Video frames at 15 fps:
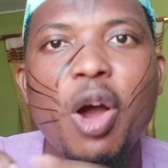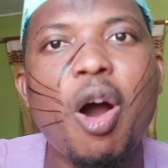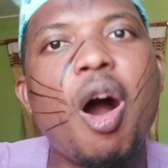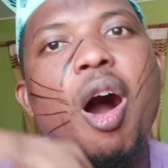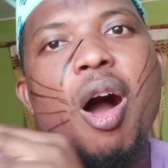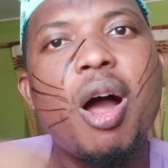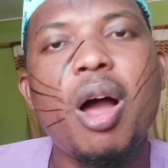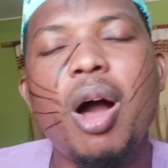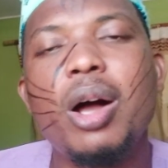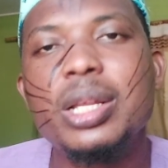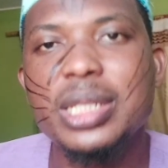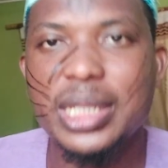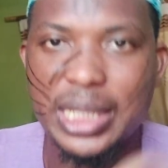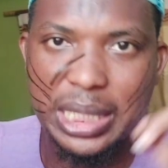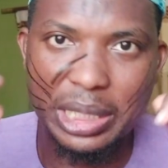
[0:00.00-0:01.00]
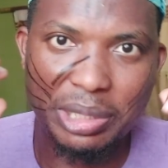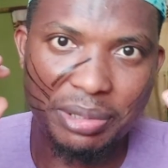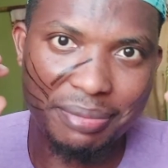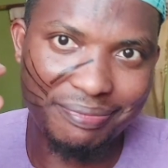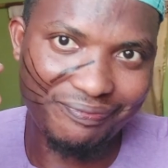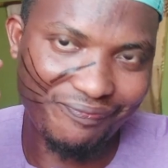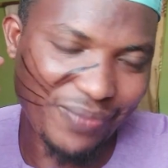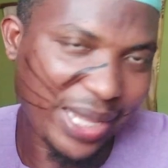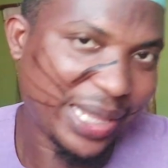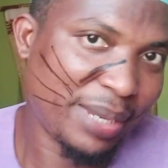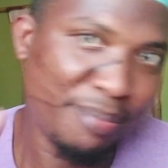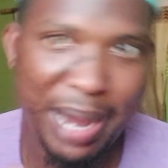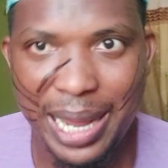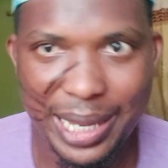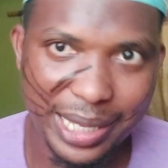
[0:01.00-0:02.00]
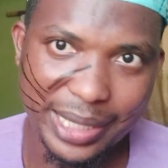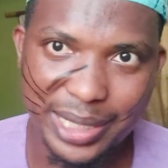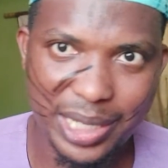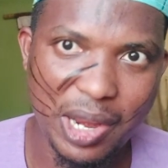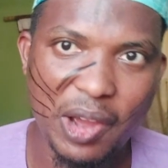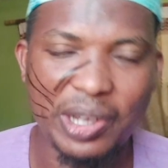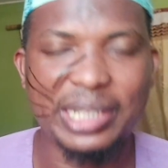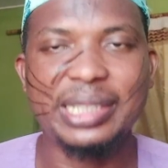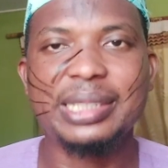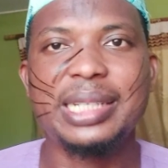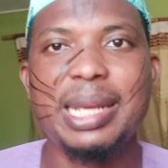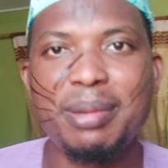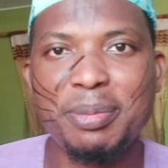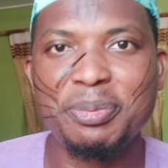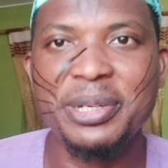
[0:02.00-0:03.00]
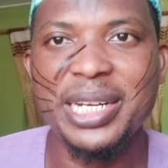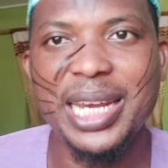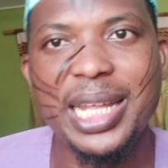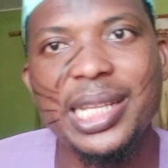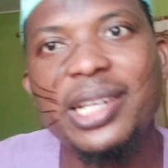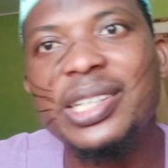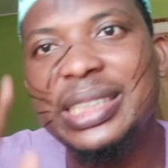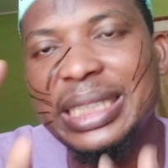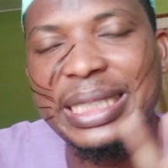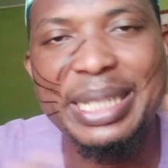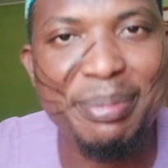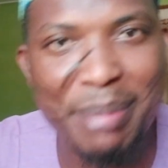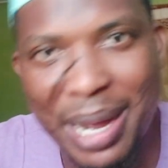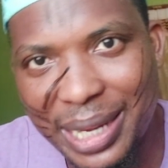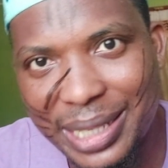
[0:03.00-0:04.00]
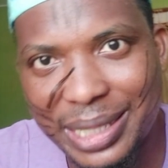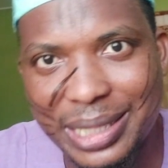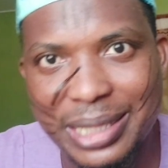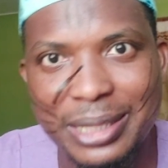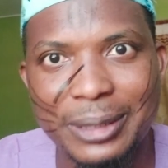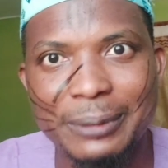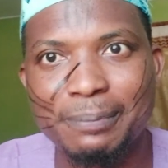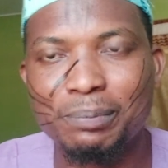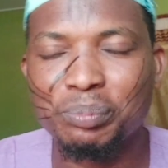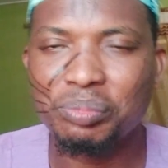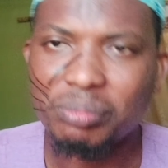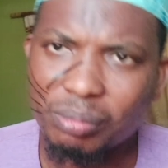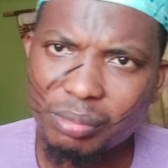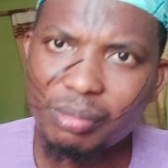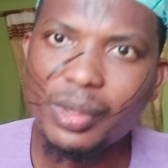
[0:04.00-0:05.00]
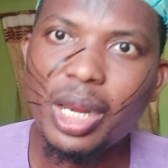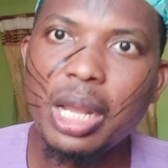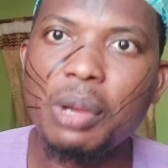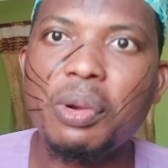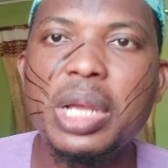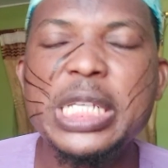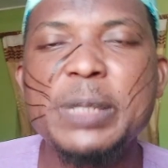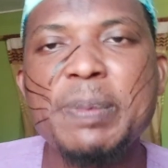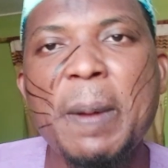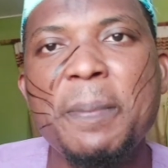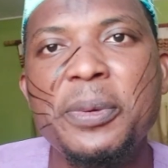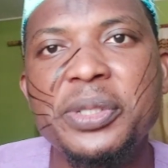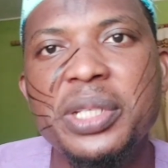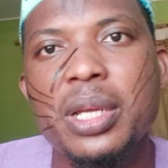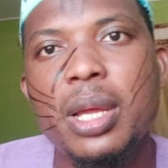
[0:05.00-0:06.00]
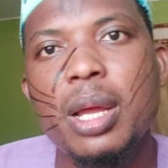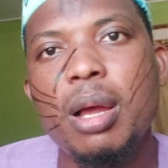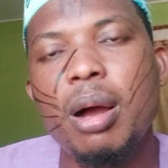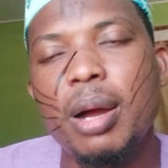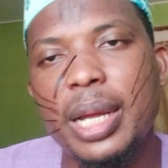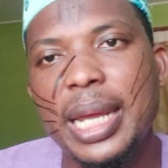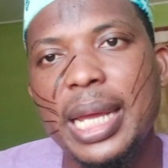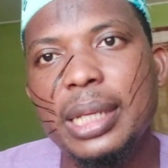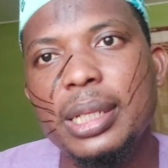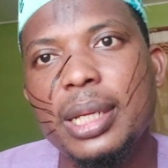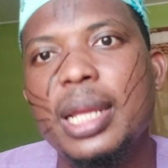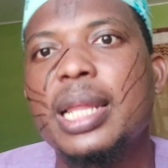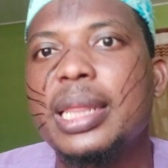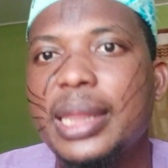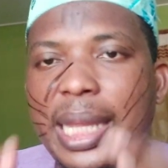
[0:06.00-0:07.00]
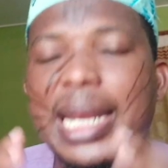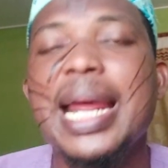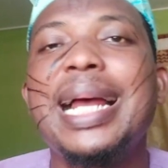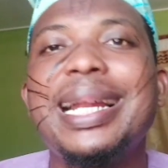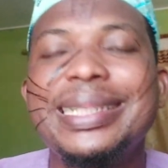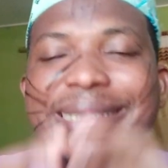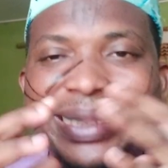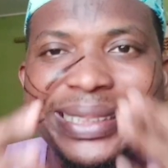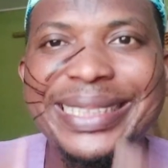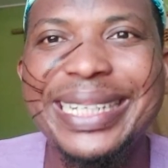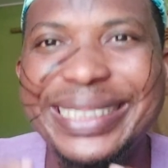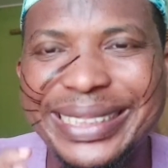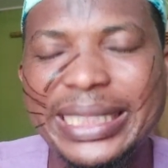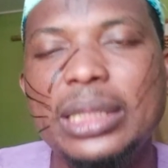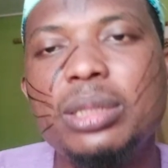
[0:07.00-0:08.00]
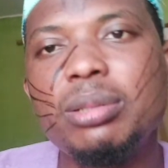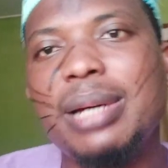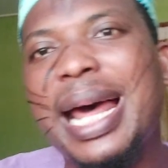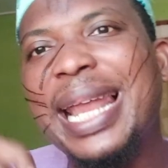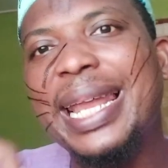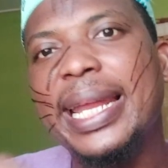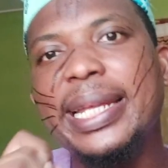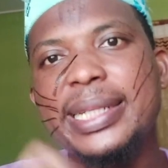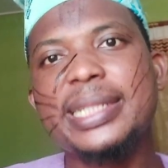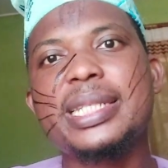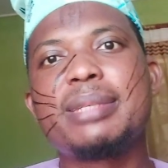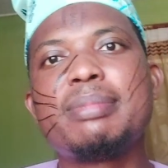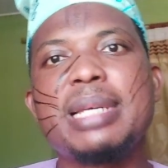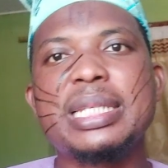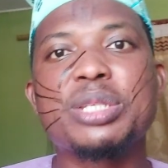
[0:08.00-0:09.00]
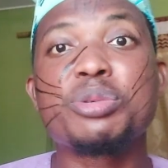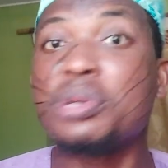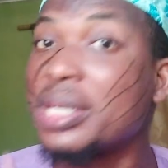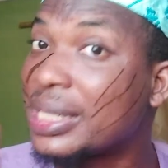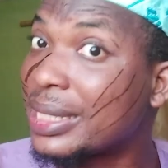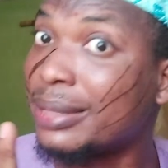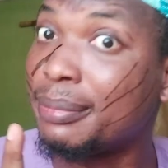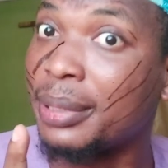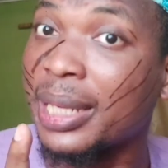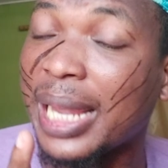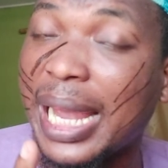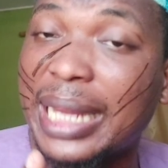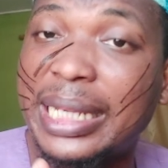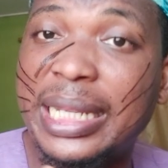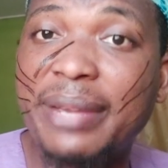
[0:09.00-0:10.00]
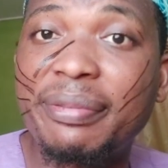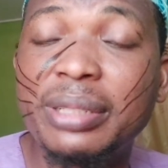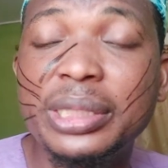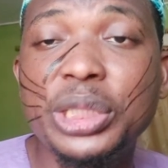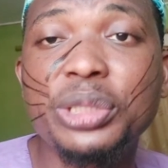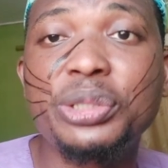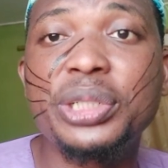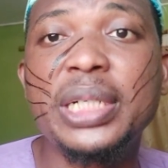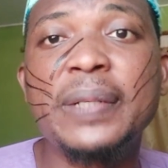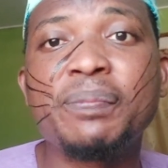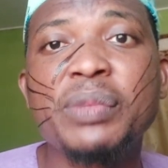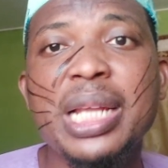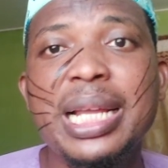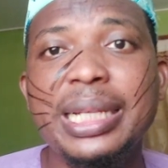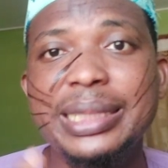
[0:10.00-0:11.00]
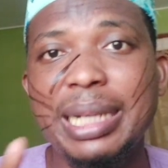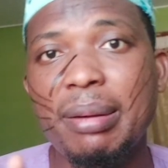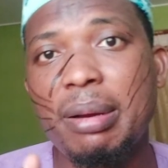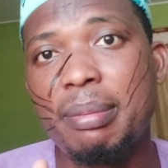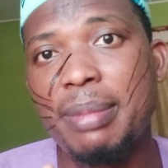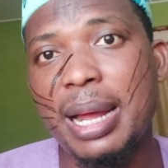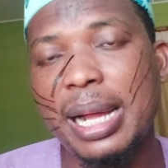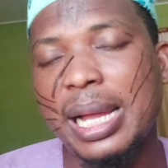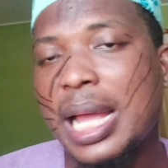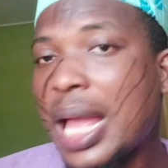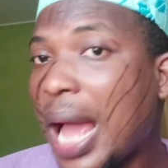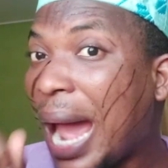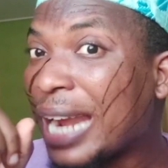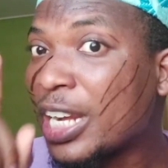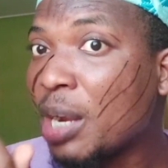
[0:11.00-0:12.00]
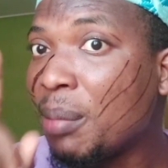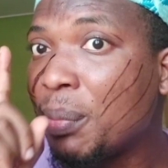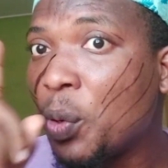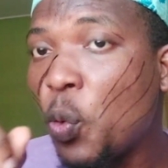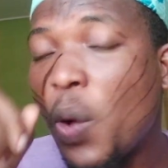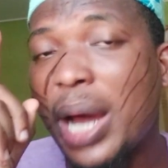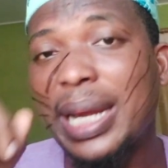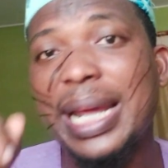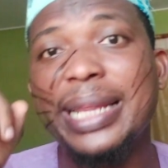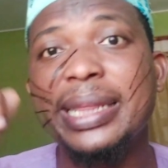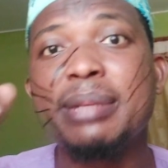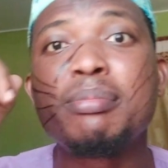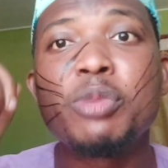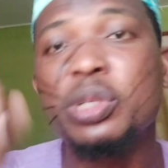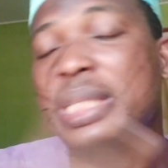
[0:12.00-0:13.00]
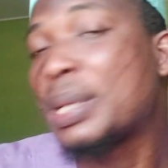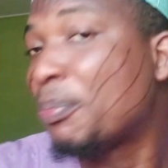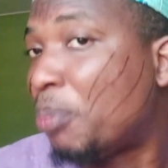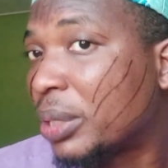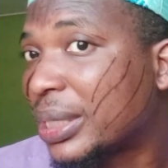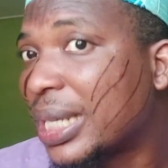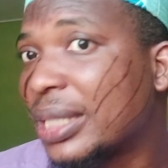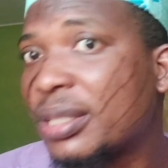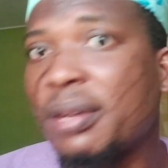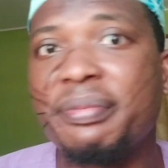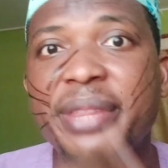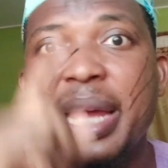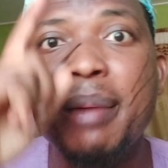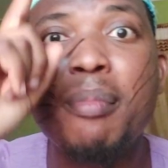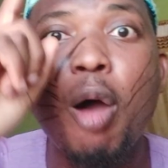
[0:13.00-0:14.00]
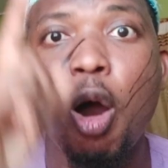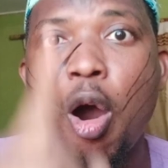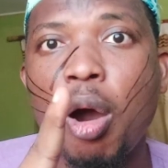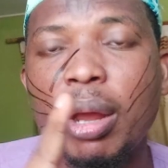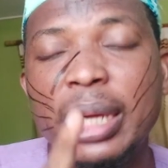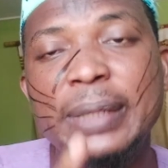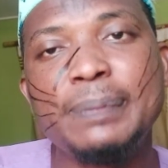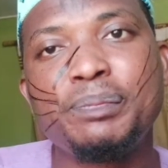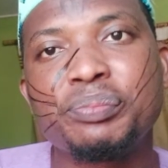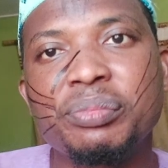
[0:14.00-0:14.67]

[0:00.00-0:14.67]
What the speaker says: or until the mark is done. Let me put it like that, until the mark is done. What's the purpose? Okay, there are genuine and legitimate reasons behind giving children tribal mark, and number one and the most important of them all